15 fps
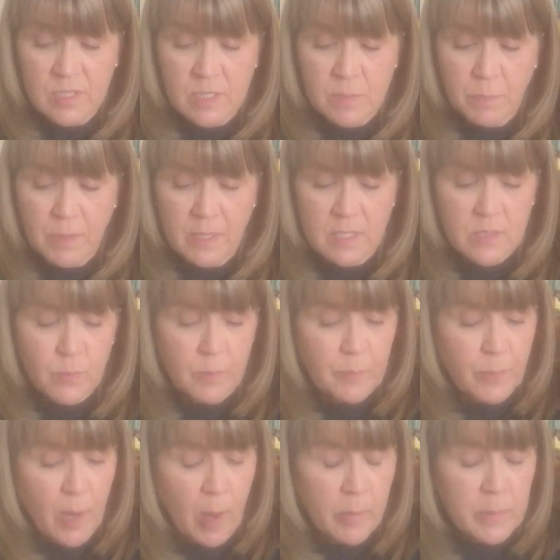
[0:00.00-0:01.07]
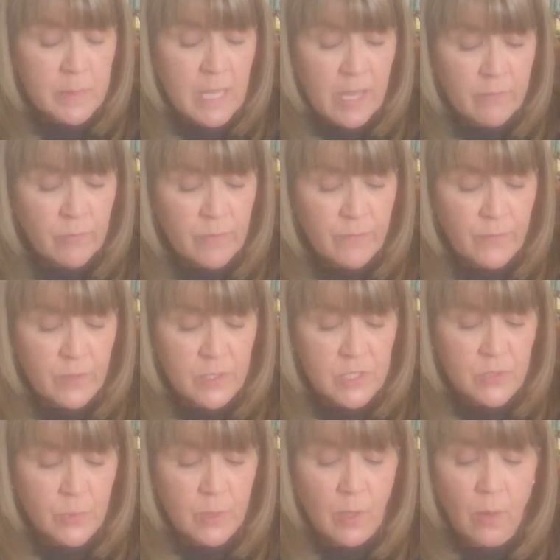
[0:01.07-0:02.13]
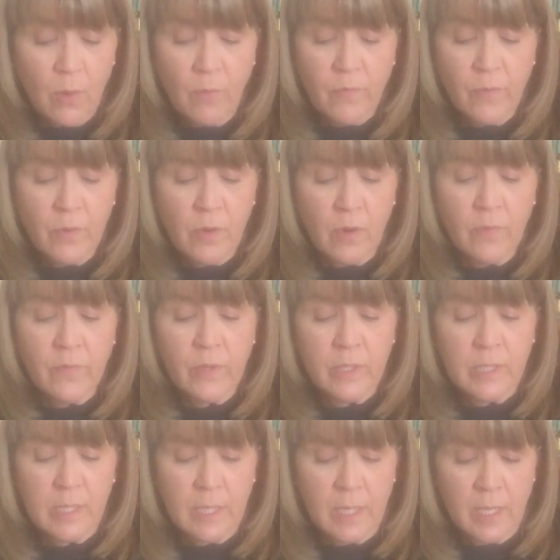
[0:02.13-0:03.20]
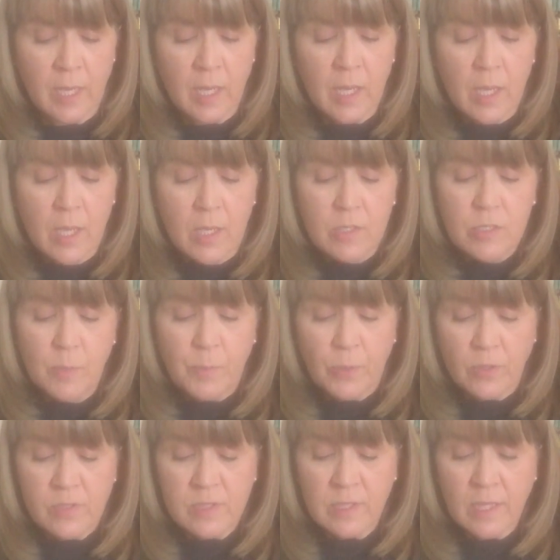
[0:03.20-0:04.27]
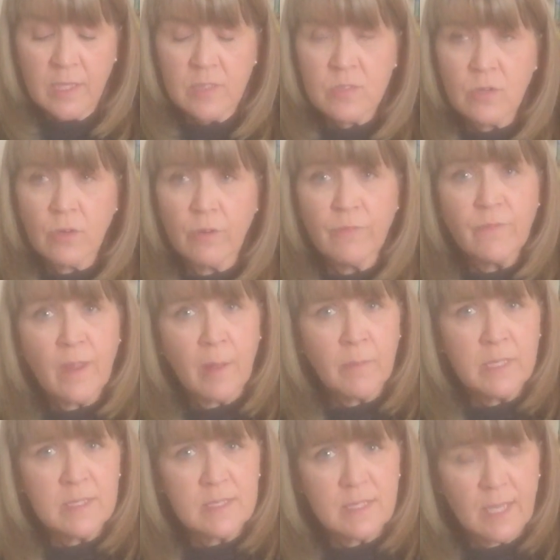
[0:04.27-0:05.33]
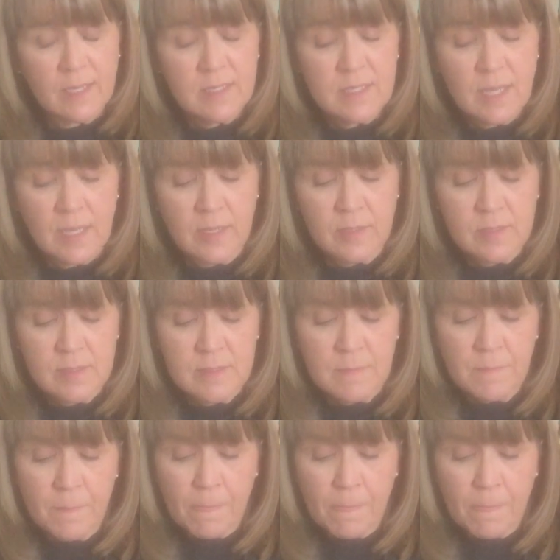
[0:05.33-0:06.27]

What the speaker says: this piece would probably have referred to it over and over again to personalize her family's textiles,